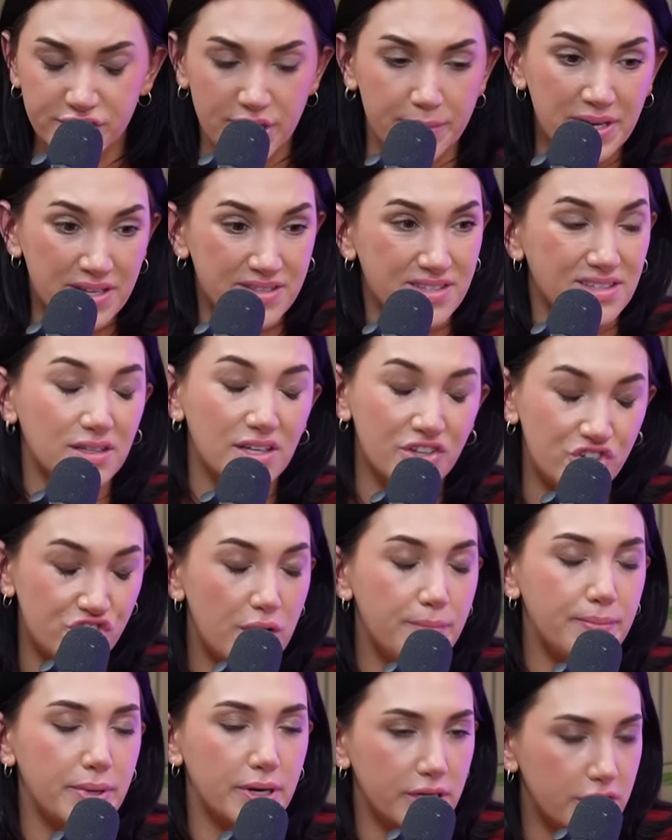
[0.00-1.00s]
I mean, it's
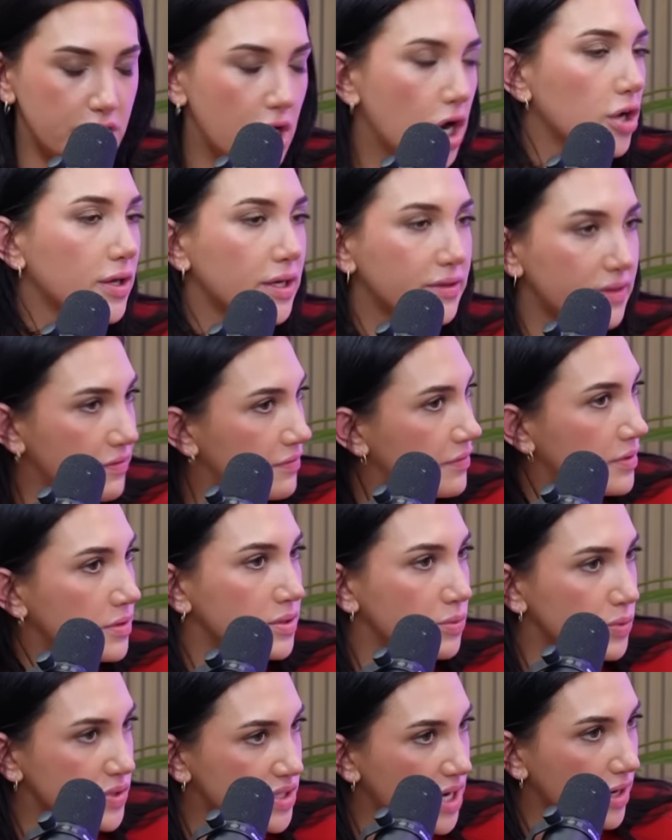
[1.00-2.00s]
legit been a year. Like he
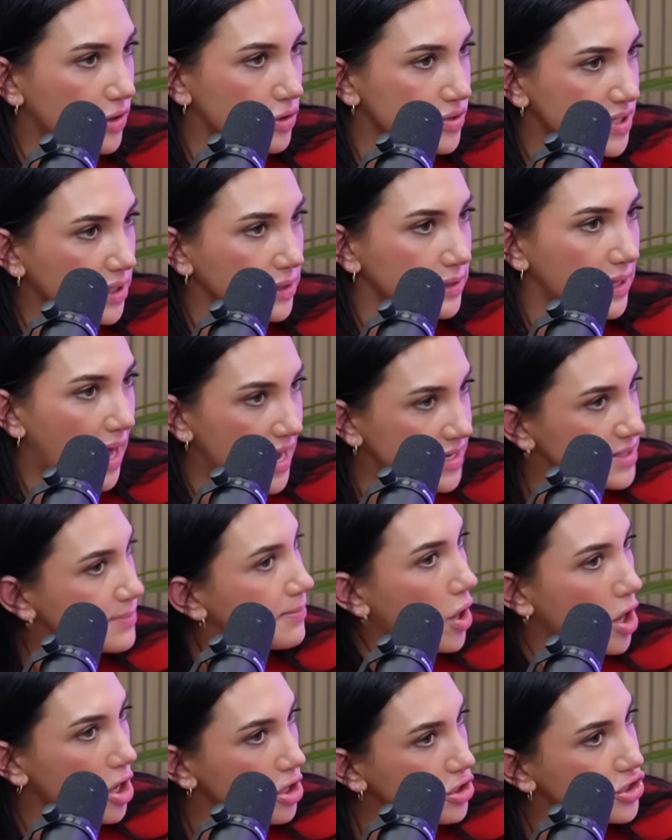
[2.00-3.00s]
was diagnosed like last
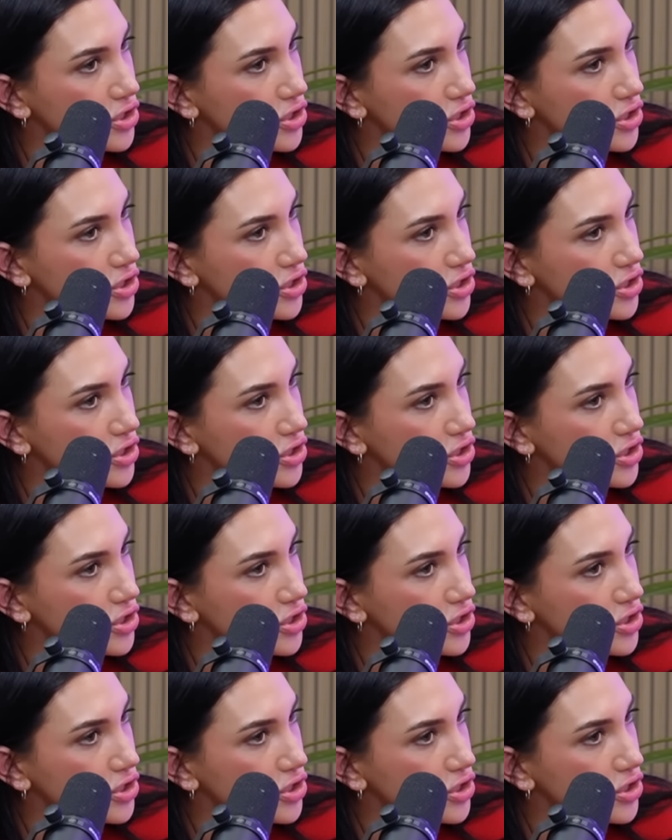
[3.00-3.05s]
March,